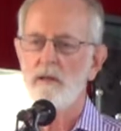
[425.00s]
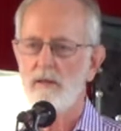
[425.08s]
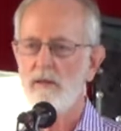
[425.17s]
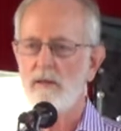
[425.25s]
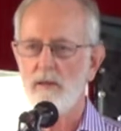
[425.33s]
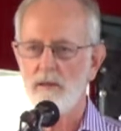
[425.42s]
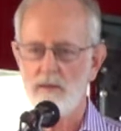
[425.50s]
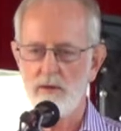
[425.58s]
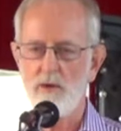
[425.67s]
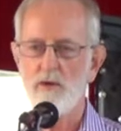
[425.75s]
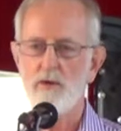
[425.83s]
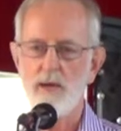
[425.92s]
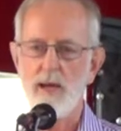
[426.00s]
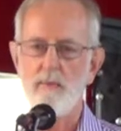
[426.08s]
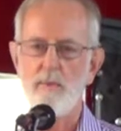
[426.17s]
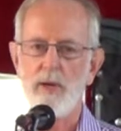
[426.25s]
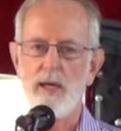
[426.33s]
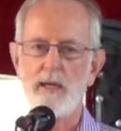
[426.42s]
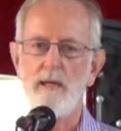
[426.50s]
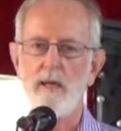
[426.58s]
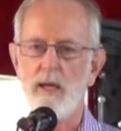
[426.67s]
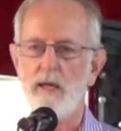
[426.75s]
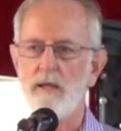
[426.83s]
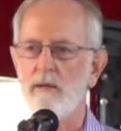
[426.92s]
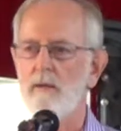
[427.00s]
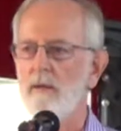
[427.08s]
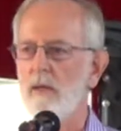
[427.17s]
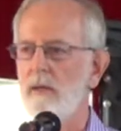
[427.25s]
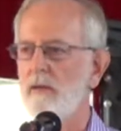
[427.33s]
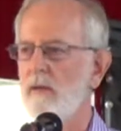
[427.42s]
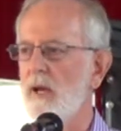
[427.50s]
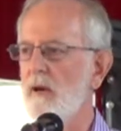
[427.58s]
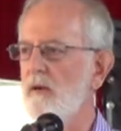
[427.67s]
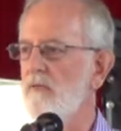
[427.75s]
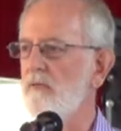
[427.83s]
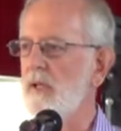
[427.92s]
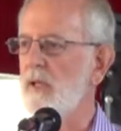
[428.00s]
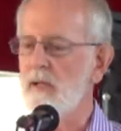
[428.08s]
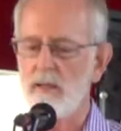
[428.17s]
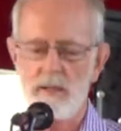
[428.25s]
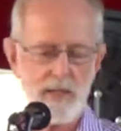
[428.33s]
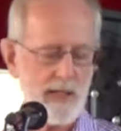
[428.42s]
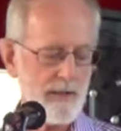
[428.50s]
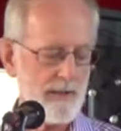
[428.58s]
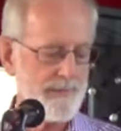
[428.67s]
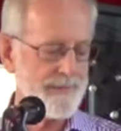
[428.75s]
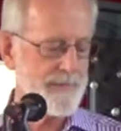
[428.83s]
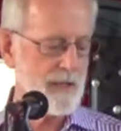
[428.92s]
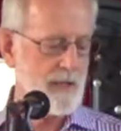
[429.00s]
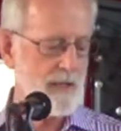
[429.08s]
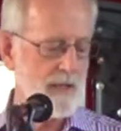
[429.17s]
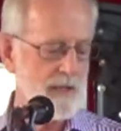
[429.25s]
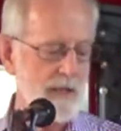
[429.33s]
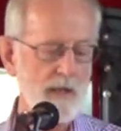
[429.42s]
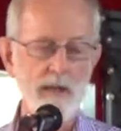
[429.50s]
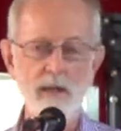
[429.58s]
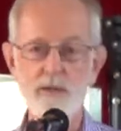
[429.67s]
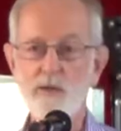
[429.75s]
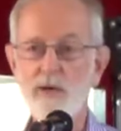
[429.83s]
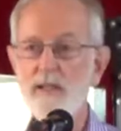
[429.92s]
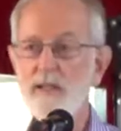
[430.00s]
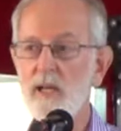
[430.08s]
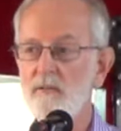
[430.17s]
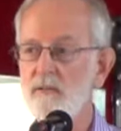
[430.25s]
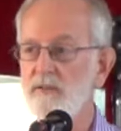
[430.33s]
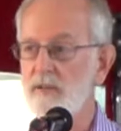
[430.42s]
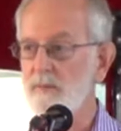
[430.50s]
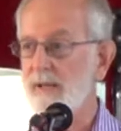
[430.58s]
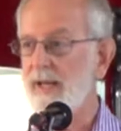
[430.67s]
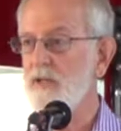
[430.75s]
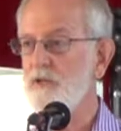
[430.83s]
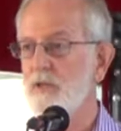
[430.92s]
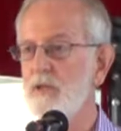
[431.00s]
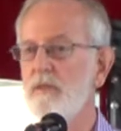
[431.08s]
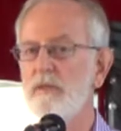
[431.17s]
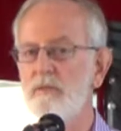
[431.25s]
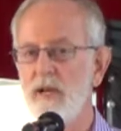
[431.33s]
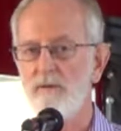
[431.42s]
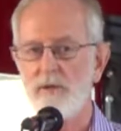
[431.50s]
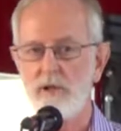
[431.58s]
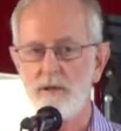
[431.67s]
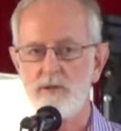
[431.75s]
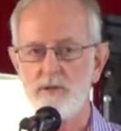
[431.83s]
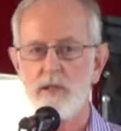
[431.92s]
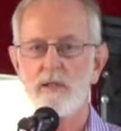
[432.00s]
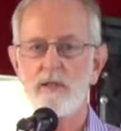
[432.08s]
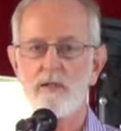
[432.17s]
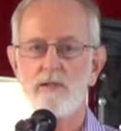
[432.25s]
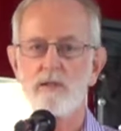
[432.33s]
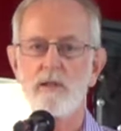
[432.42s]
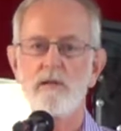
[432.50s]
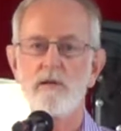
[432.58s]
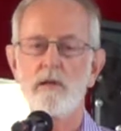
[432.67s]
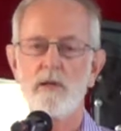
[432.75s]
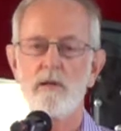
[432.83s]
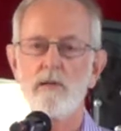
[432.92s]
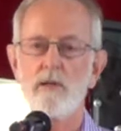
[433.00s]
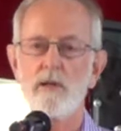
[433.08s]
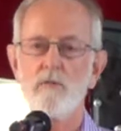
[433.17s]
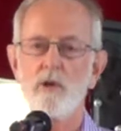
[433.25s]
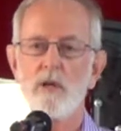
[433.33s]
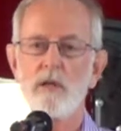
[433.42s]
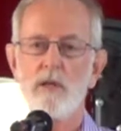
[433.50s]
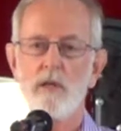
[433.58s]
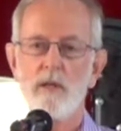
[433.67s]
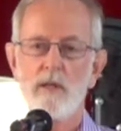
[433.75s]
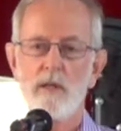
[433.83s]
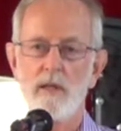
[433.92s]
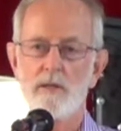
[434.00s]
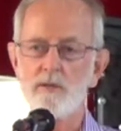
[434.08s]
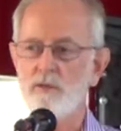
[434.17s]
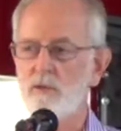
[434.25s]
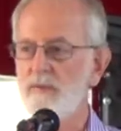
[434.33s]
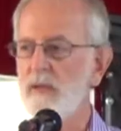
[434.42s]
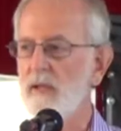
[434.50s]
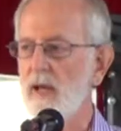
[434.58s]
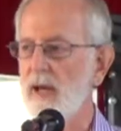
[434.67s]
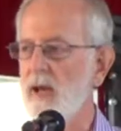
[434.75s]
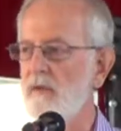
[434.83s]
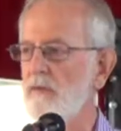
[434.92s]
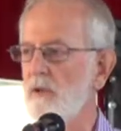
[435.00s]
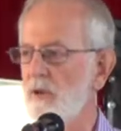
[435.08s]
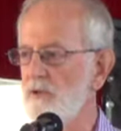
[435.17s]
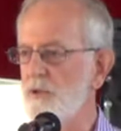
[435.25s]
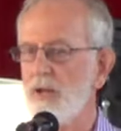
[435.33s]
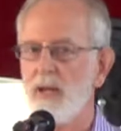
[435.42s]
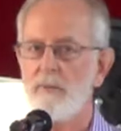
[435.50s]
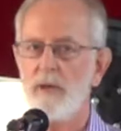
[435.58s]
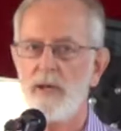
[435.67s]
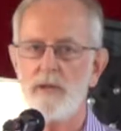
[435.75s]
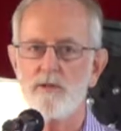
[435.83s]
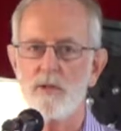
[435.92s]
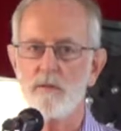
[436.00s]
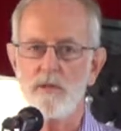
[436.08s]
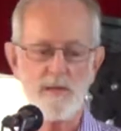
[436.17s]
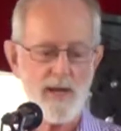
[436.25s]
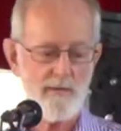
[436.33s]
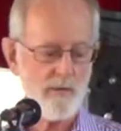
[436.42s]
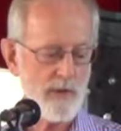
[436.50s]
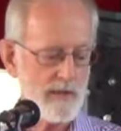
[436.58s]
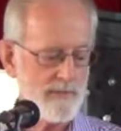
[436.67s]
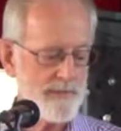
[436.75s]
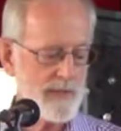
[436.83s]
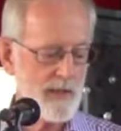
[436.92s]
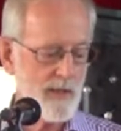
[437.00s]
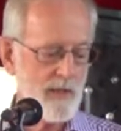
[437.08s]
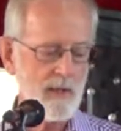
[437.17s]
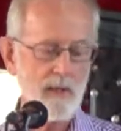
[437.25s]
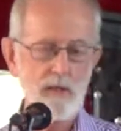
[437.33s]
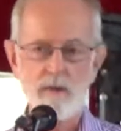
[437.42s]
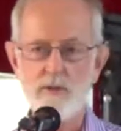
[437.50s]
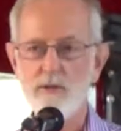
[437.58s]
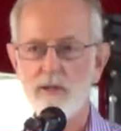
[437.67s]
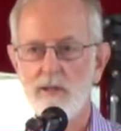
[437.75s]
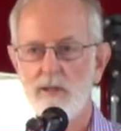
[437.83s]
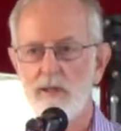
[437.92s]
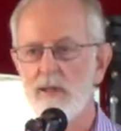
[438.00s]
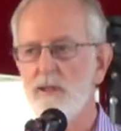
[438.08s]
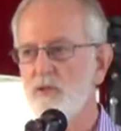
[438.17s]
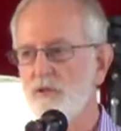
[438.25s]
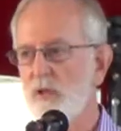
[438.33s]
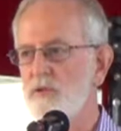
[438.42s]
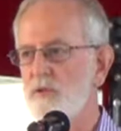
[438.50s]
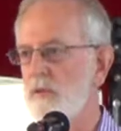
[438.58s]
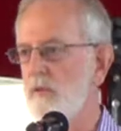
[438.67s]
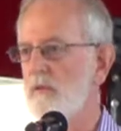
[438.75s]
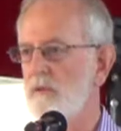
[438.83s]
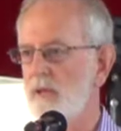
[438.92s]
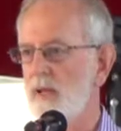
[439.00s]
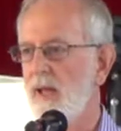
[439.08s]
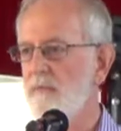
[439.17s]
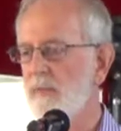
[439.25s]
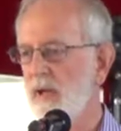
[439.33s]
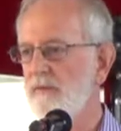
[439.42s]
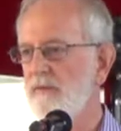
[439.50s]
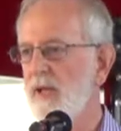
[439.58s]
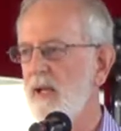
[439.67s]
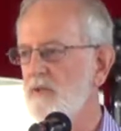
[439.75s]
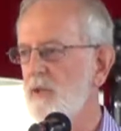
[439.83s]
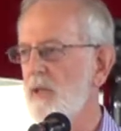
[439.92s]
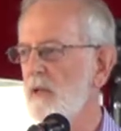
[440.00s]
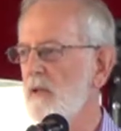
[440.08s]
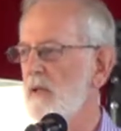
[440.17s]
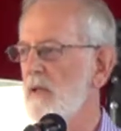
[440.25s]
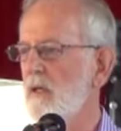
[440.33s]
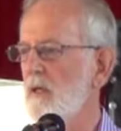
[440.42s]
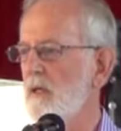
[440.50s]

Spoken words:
the whole campaign, and the care and feeding of the candidate. It's great to have a field manager if you've got volunteers that are doing work. It's terrific to have. Larger campaigns always have one. You certainly need a treasurer, campaign financing,